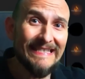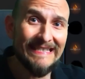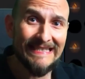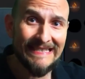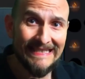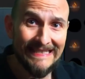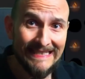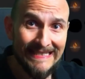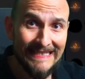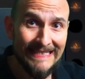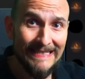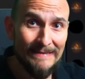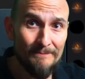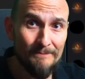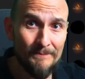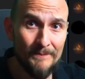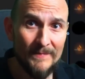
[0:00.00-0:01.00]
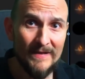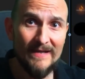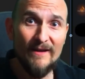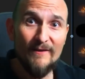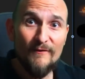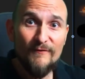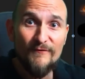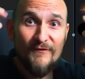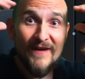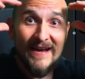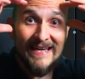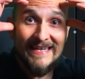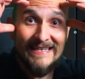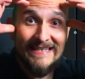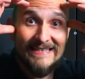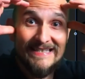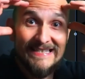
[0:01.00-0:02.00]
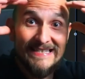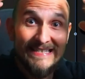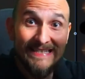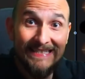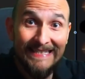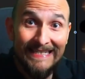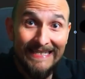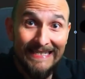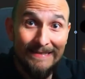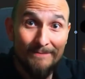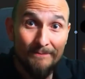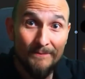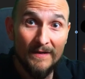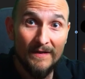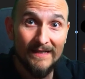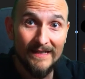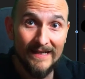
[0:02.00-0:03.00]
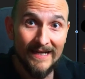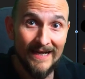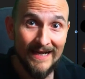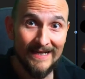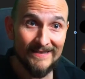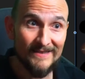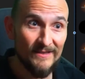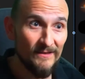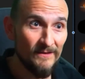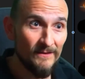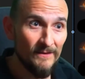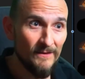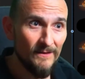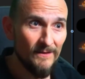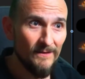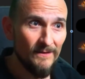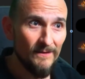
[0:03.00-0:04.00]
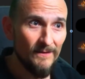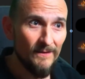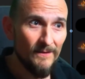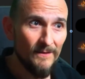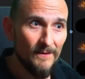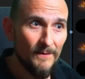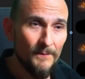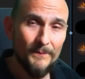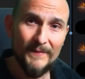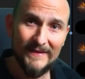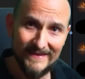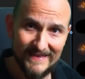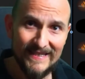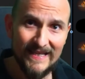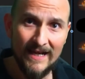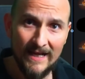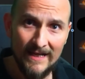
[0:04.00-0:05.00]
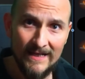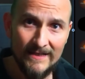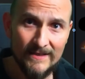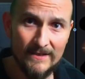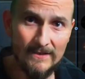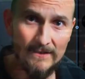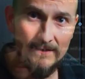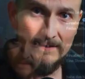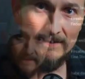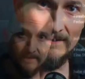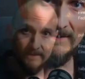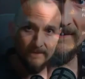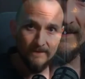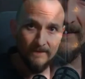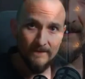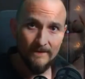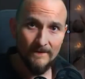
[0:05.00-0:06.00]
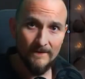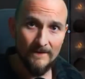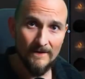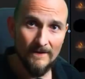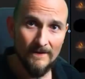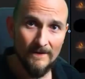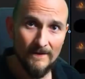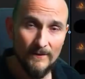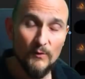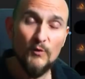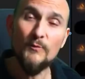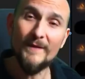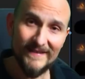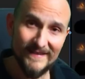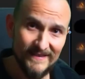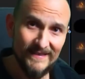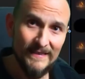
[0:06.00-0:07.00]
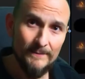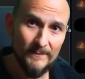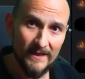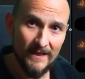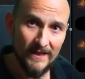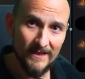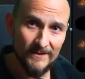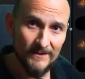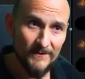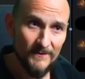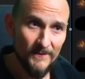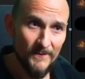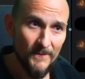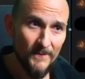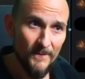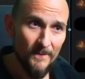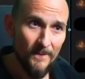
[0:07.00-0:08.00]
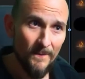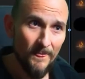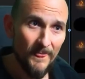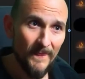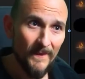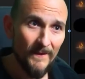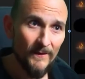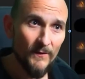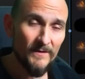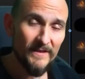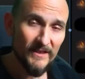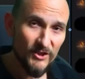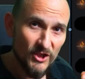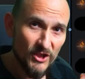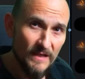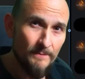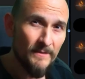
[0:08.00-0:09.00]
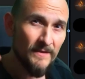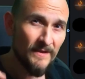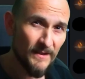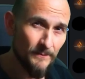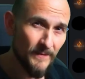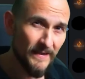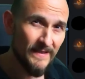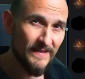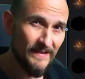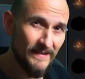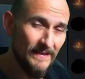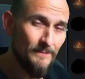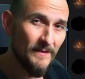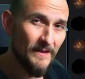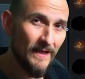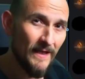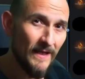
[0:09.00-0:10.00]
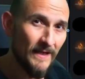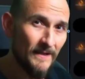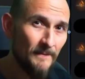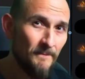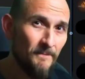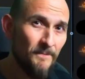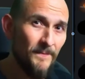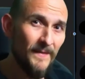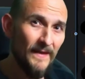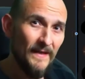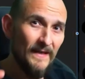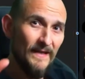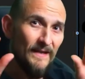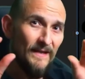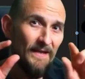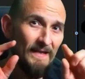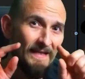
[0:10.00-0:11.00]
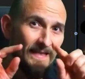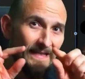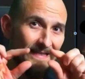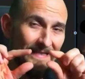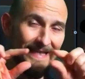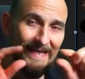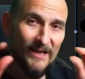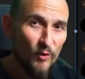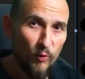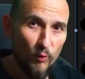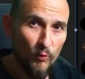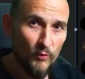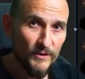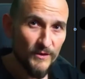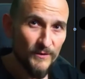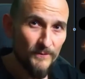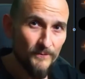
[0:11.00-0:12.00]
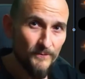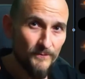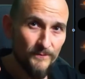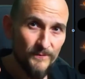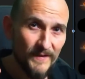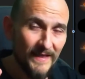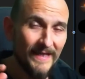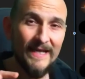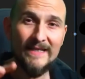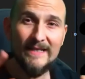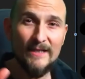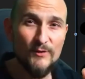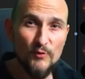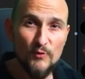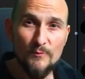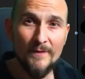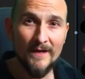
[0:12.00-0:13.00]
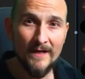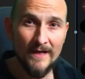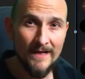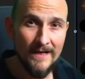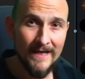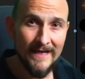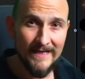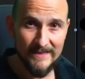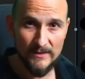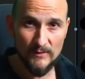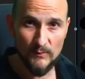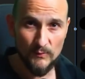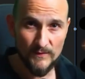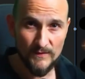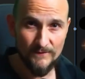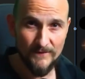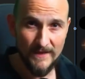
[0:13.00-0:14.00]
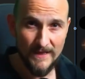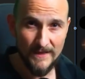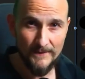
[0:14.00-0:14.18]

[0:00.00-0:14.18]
a freaking Steam card. And the nasty part about Steam cards is the code can be used literally anywhere. And that makes it super convenient for the scammers. Because that Steam code, you